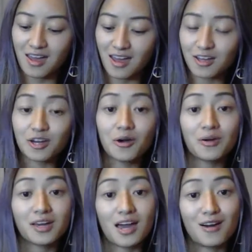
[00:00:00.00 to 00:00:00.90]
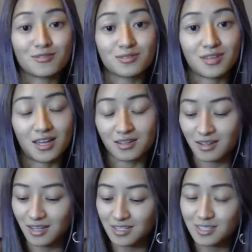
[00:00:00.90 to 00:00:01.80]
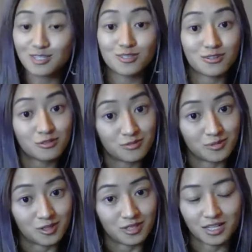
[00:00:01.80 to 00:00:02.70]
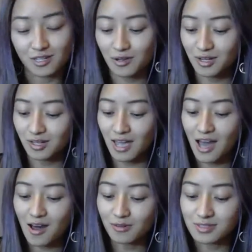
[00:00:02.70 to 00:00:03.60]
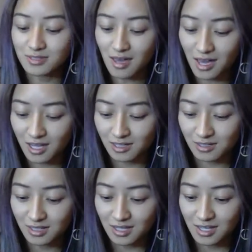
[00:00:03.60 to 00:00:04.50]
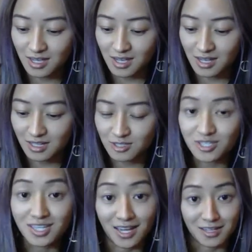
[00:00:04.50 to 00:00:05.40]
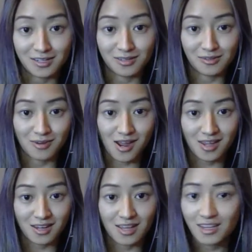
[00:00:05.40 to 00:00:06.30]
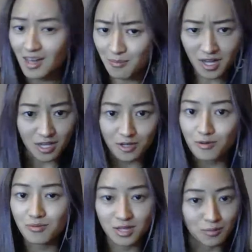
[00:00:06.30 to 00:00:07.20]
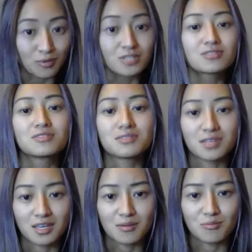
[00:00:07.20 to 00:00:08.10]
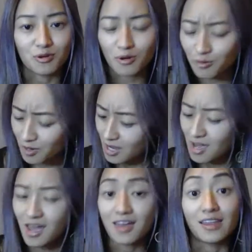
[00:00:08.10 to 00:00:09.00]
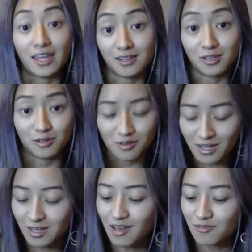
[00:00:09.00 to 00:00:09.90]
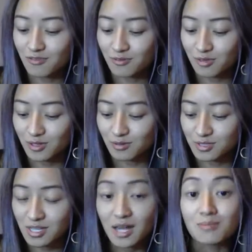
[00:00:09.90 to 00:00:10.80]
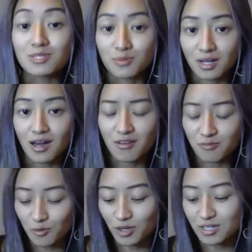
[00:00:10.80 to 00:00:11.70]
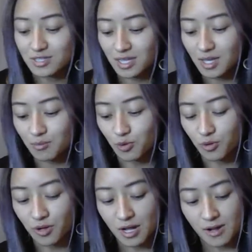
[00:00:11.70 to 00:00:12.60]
and going out and it's external from you like going outside to get it right and yeah my ego really wants to see him more and lately you know like i've there were times where i've been wanting to see him more